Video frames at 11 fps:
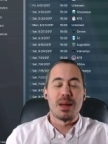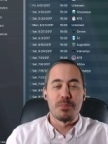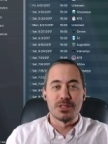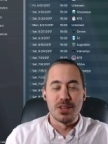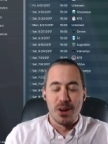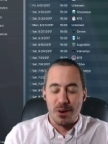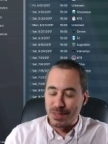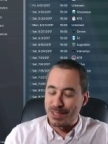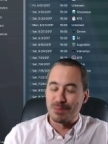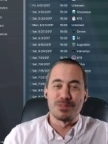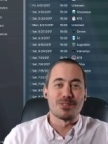episode.
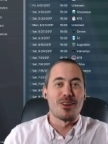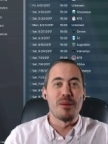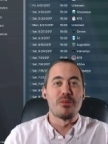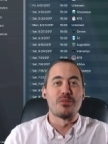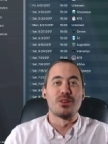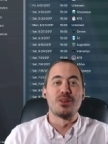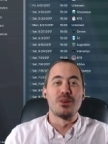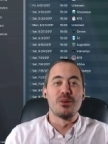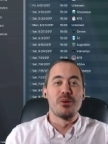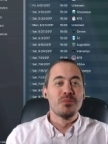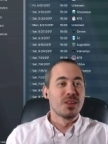Subscribe if you're
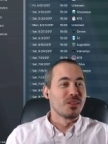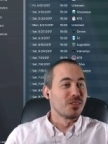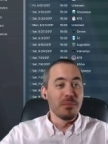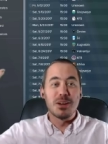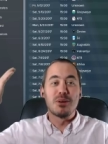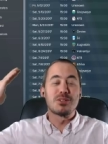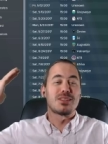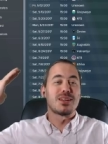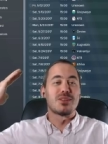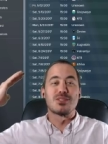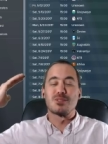new. Let me know what you
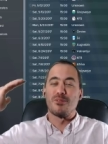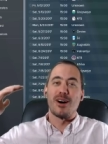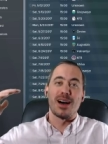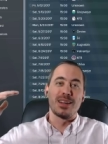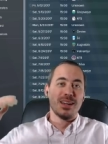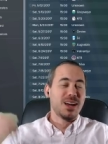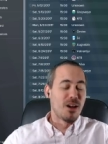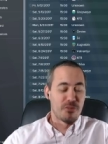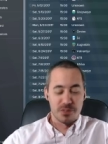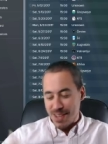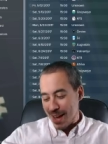think of the squad, of
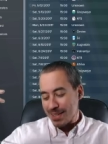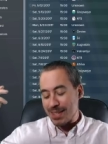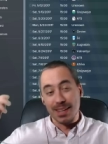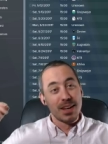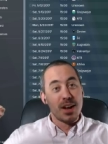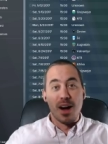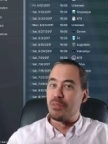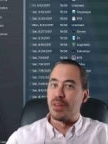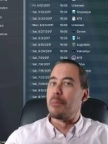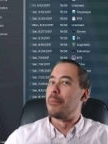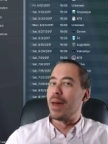the tactic, of
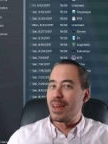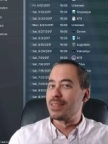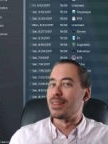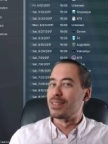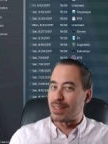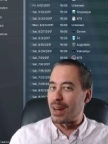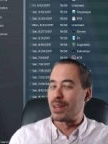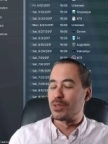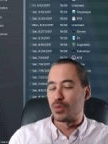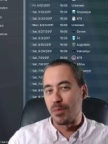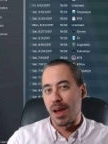the amazing
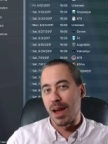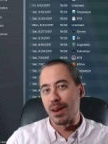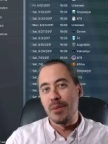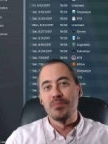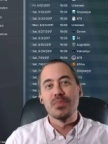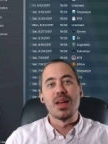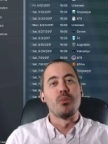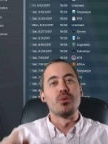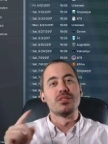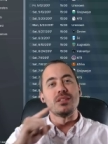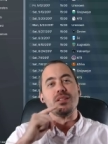signings we made, and
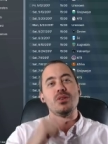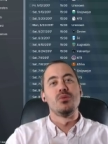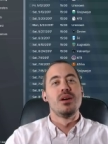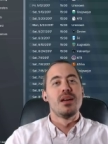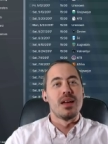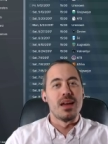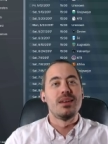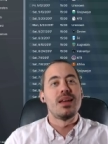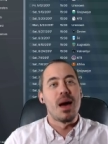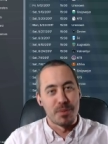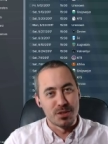we'll see you in
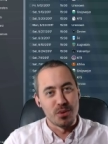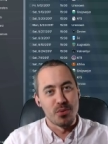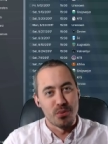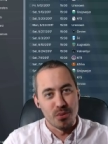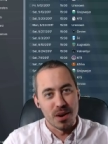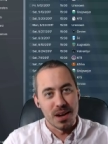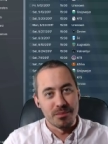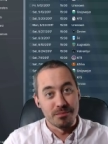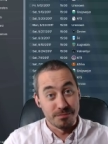episode three.